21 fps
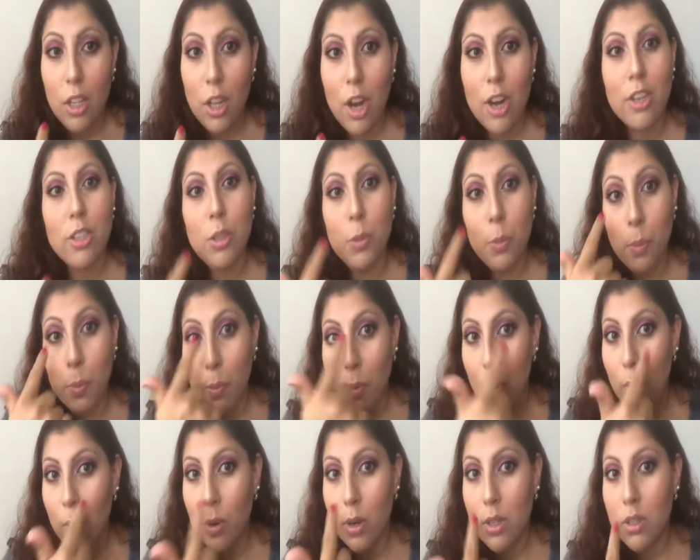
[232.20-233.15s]
large
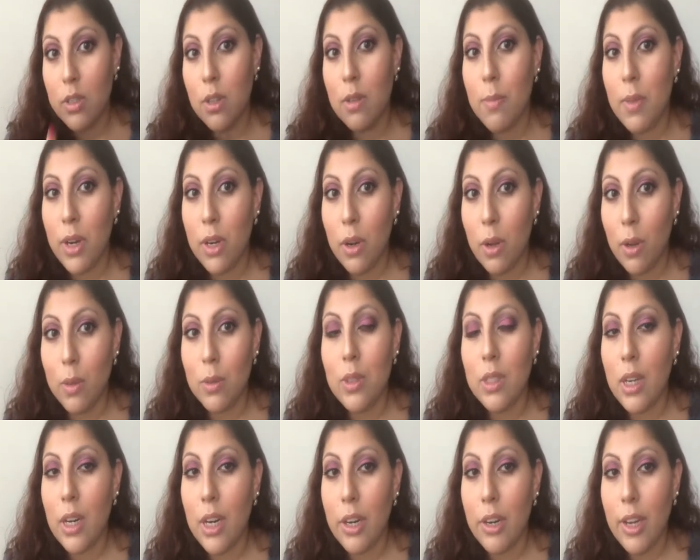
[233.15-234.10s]
pores on my
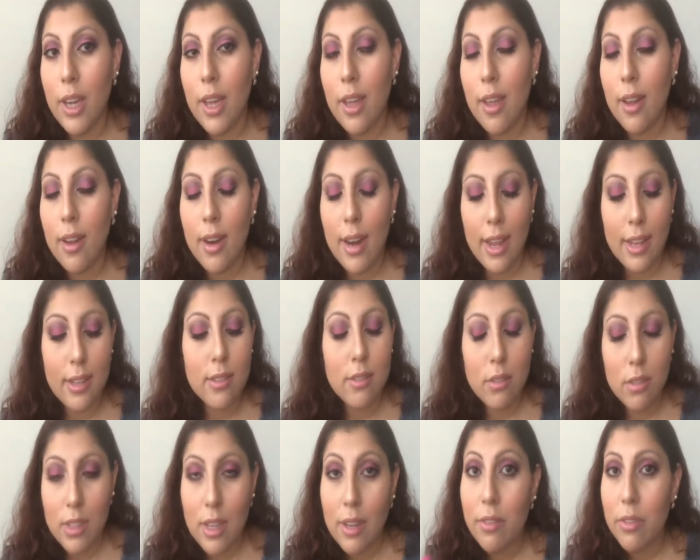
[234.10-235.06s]
nose area and I
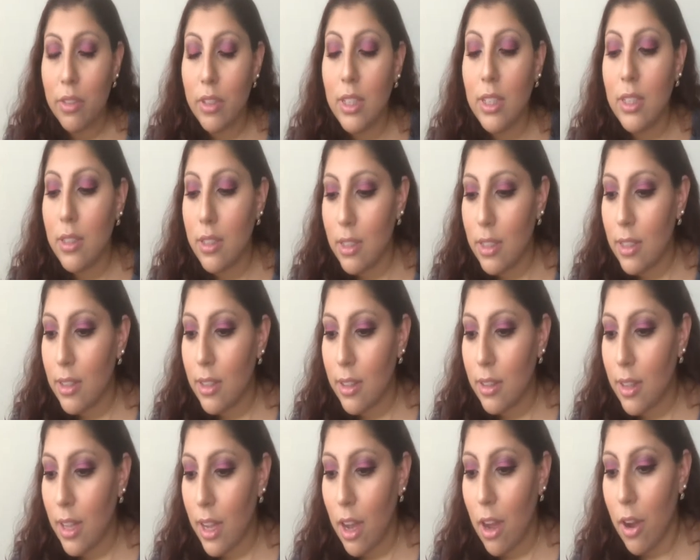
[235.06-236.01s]
definitely see
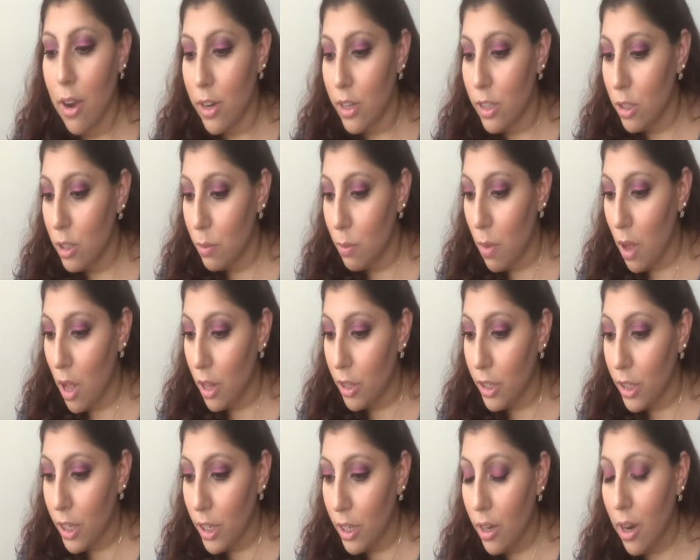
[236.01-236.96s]
that they are
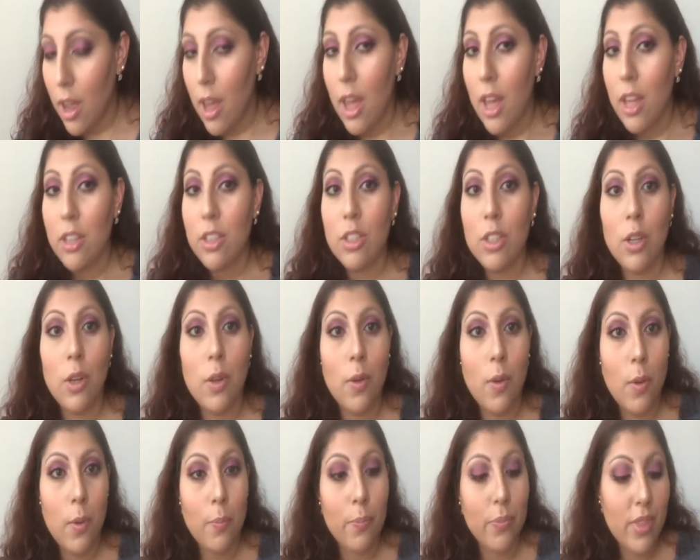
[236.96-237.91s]
smaller,
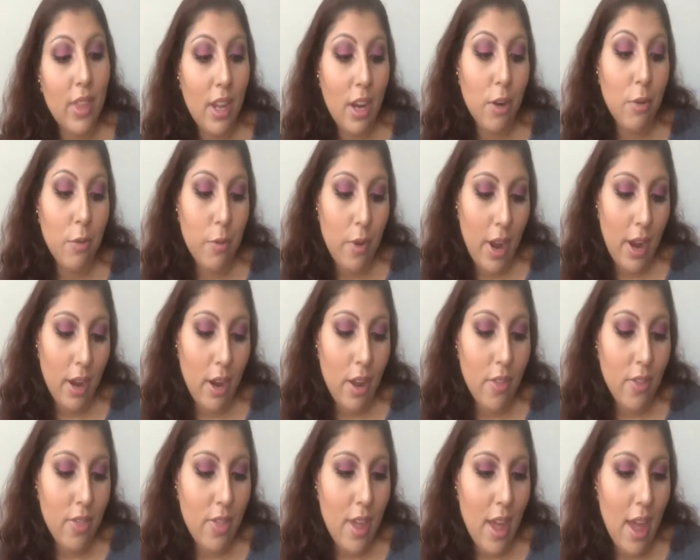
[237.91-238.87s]
so they're right
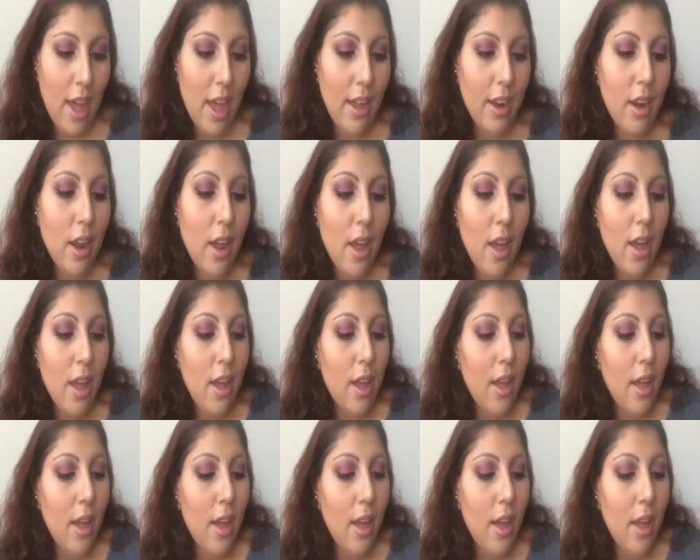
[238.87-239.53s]
on that.